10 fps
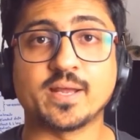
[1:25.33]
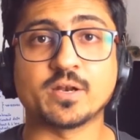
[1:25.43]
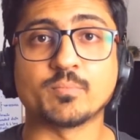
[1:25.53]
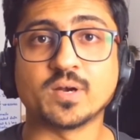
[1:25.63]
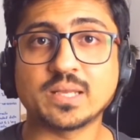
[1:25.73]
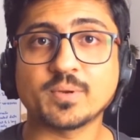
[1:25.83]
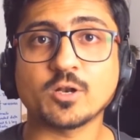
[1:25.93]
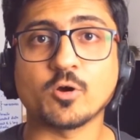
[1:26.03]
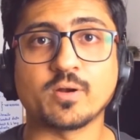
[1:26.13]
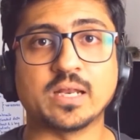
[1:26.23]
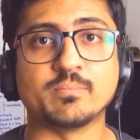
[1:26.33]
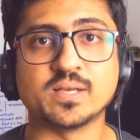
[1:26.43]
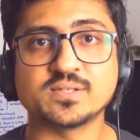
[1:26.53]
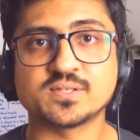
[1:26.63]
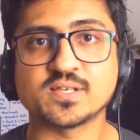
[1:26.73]
and I run multiple online
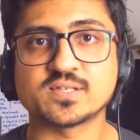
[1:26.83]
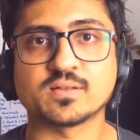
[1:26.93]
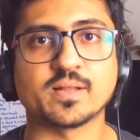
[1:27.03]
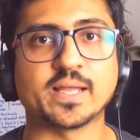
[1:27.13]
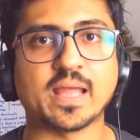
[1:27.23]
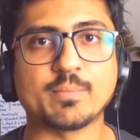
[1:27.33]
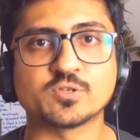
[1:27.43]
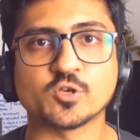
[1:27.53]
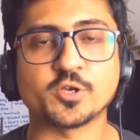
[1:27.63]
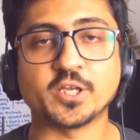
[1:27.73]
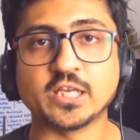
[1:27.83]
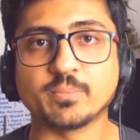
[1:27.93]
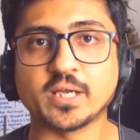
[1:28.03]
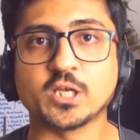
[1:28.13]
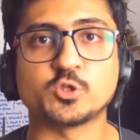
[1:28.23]
businesses like Amazon,
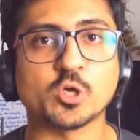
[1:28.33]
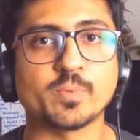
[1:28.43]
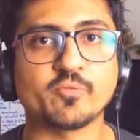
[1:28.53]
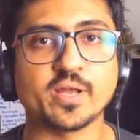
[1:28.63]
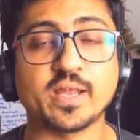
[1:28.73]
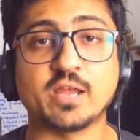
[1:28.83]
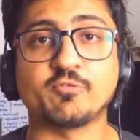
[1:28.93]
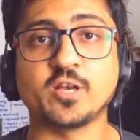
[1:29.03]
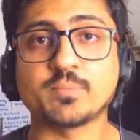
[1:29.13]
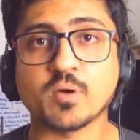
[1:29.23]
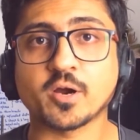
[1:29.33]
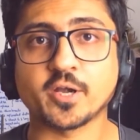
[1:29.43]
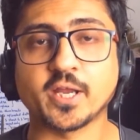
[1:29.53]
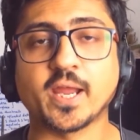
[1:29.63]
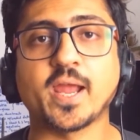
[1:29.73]
eBay, Shopify, affiliate
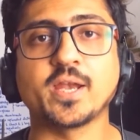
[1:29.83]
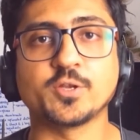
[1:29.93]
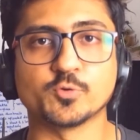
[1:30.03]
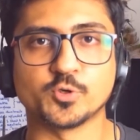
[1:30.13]
marketing, and